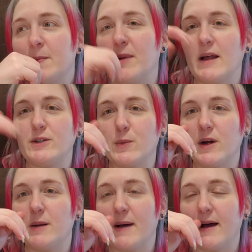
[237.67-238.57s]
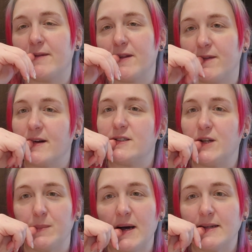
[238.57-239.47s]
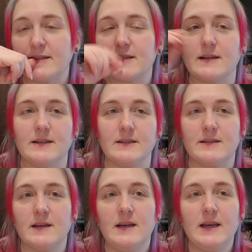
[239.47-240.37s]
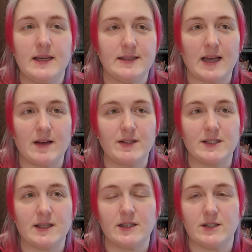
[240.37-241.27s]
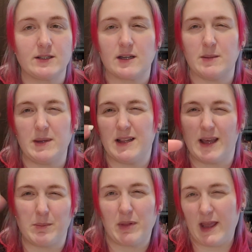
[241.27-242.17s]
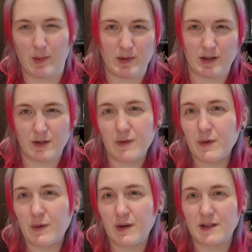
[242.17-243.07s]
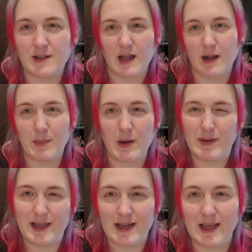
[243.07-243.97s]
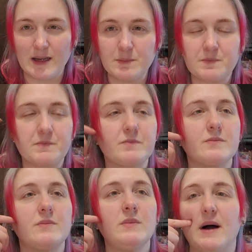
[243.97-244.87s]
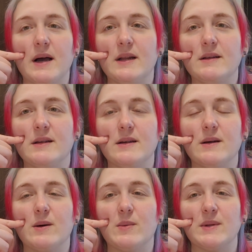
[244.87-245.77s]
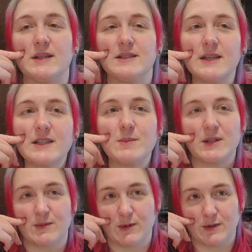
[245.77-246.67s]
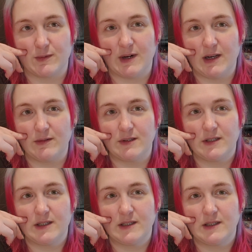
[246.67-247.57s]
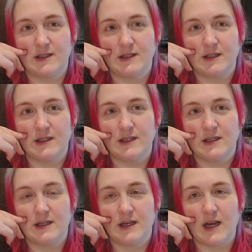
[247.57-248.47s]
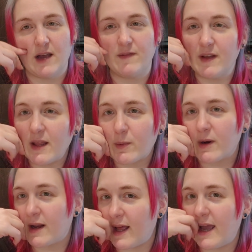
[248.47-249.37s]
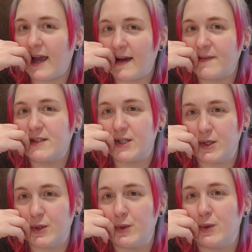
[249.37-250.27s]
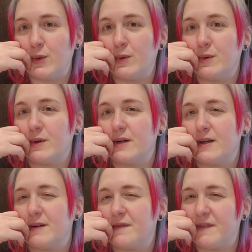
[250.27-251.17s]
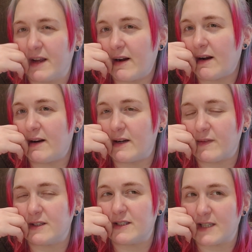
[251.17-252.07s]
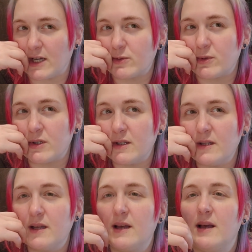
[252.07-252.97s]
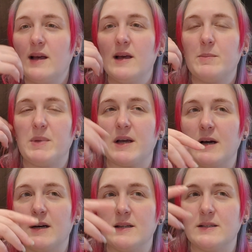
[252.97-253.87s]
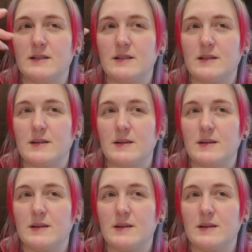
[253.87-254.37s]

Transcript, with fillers: I'm not too worried about it for the first two months because he's obviously just going to be like playing with his food. not about eating. But when the six month rolls around, I feel like we're going to have to figure out a different schedule because